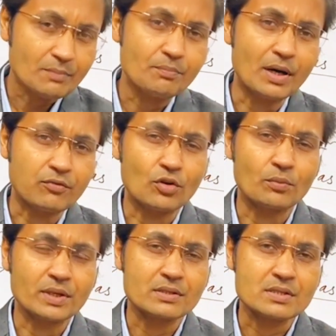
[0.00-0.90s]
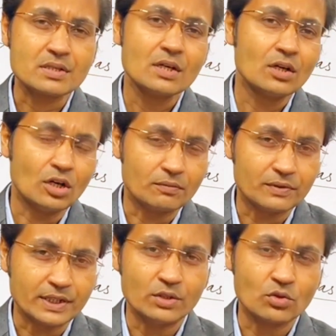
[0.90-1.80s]
performance of the
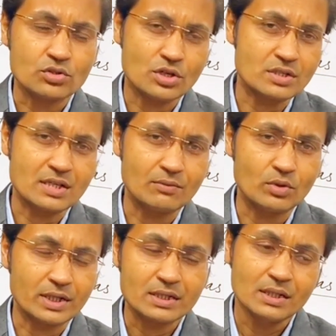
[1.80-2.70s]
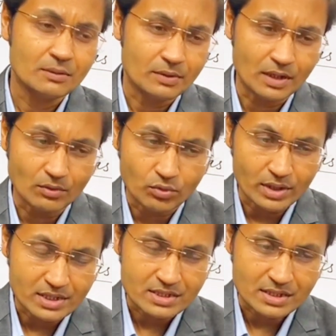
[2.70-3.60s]
heroes or somewhere what
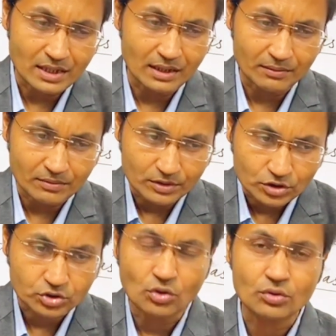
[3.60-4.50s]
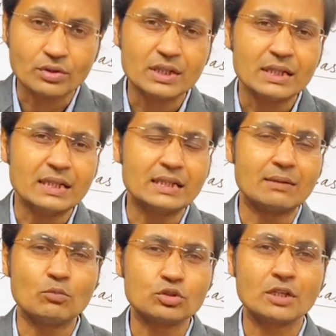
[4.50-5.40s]
is shown in the
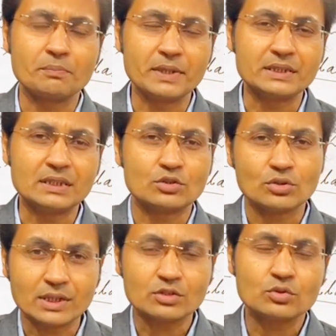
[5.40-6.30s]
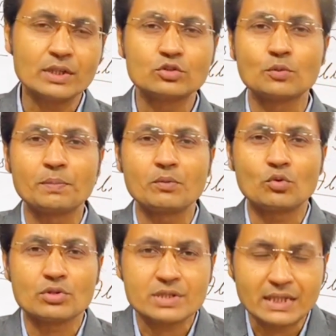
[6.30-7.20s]
motion picture. So that's why Supreme
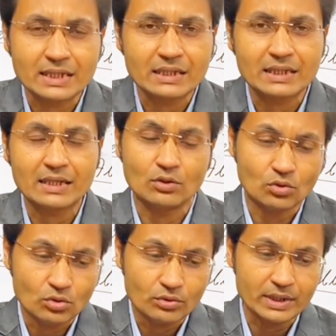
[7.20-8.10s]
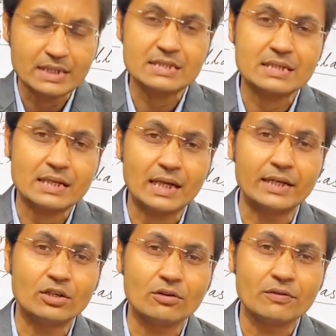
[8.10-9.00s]
Court stated that though it is a
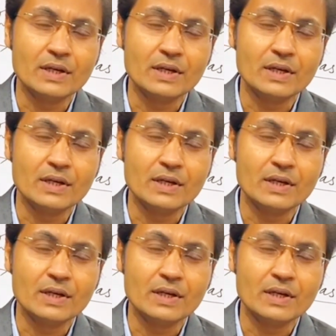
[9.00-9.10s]
kind of